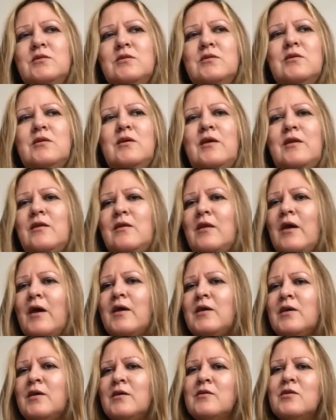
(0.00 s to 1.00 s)
at
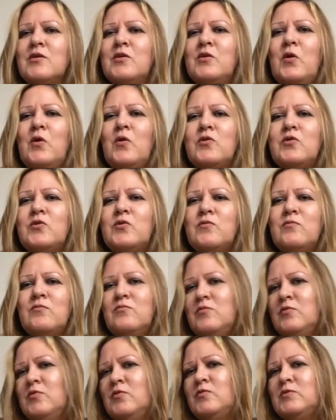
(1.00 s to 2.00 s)
night,
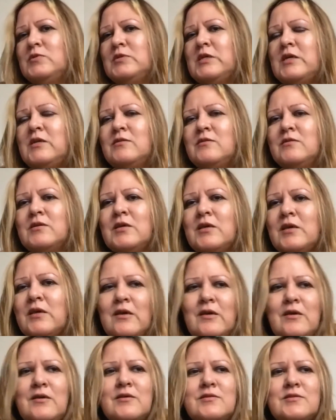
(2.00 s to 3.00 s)
you sent the
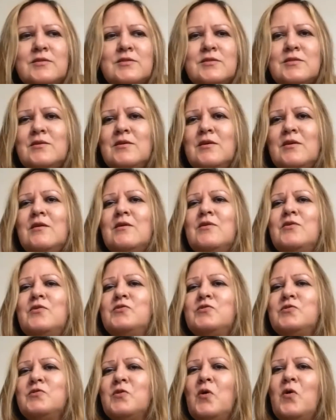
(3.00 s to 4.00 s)
kids
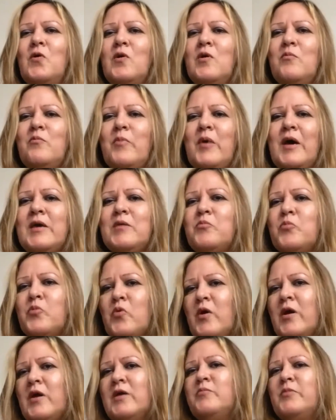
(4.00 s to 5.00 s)
to go and buy
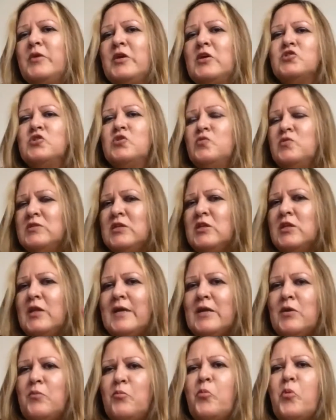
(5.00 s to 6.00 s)
bread because there was a lot
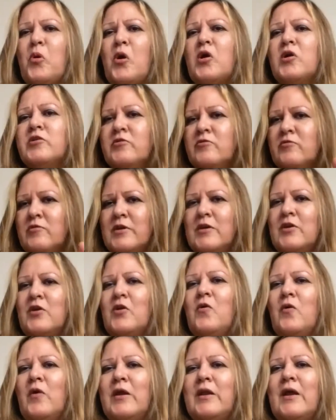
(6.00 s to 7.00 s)
of bartering
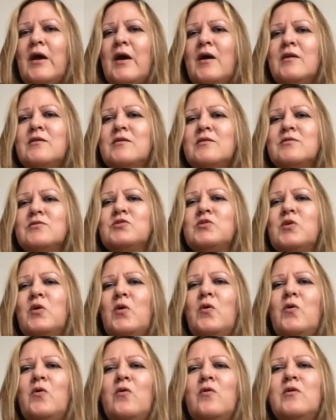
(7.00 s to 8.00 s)
going on.
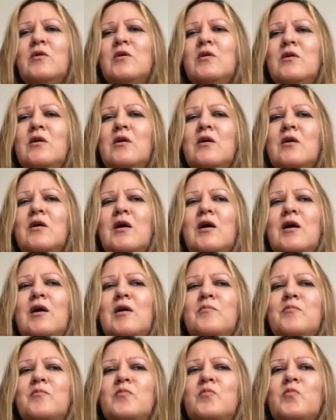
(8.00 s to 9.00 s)
So
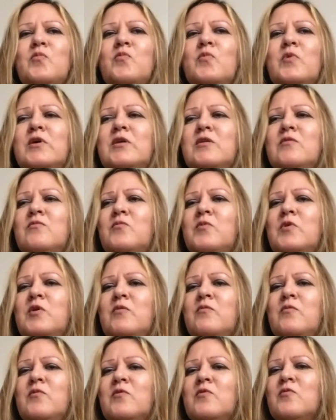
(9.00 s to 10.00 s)
when
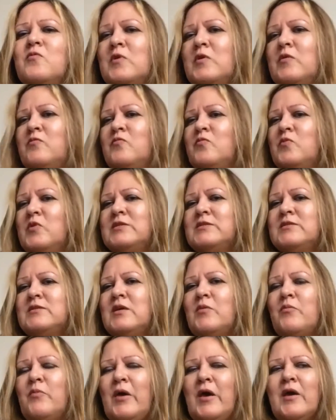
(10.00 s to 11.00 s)
we stayed
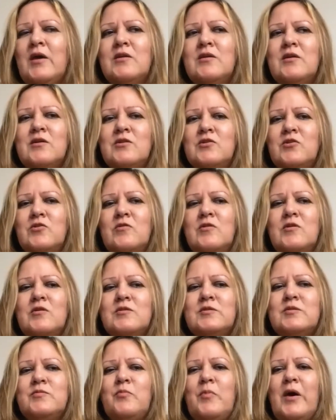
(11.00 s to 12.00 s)
back in
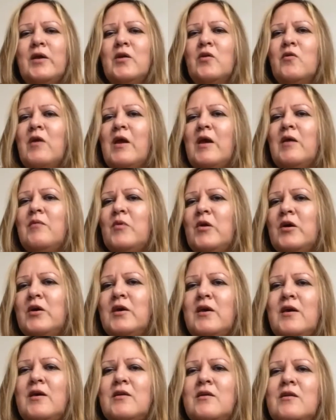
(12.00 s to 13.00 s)
Honduras, my grandma
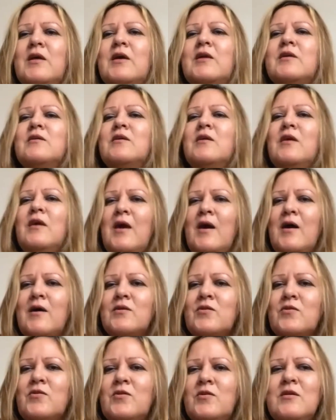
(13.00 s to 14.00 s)
had a lot of
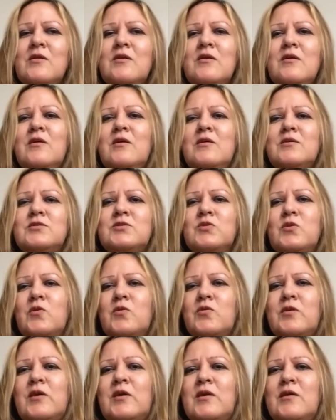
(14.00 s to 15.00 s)
cattle, so
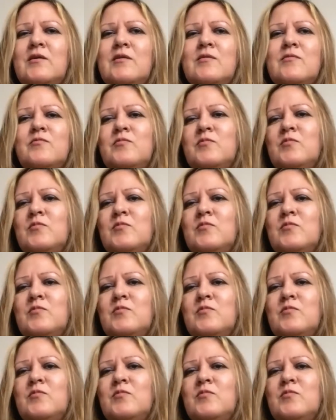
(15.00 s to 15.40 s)
they